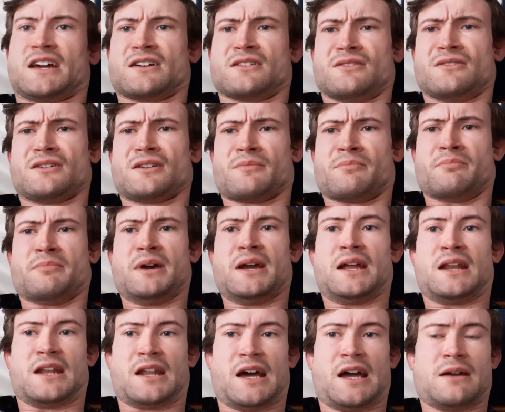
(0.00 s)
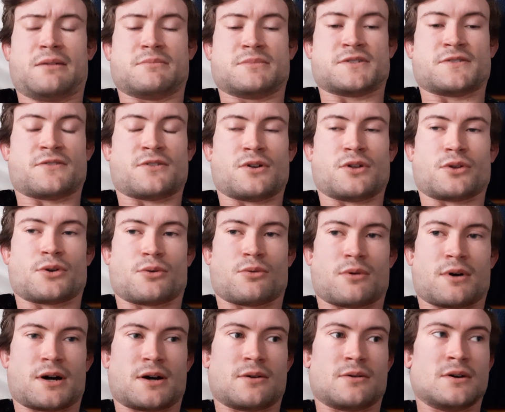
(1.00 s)
a lot of big names for a little
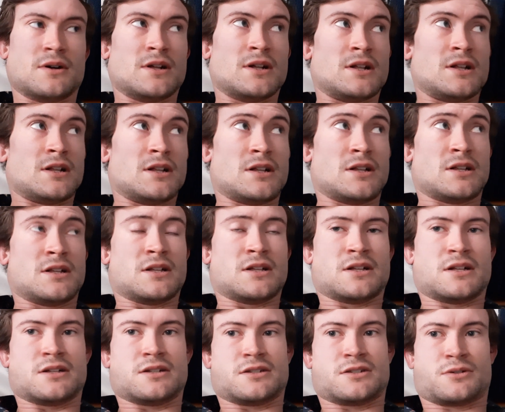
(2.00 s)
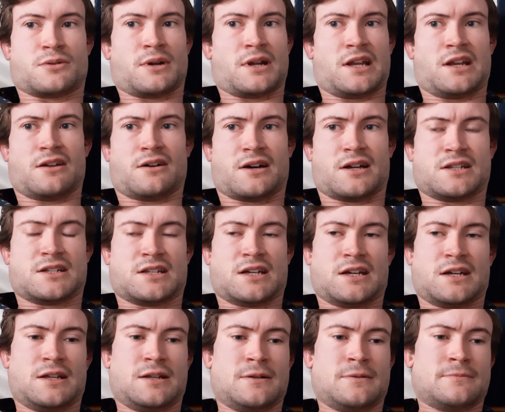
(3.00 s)
while.
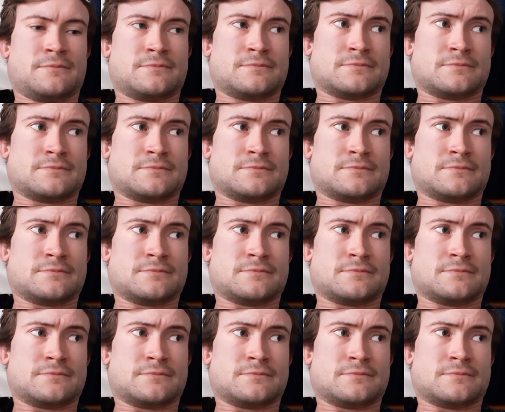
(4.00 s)
2019,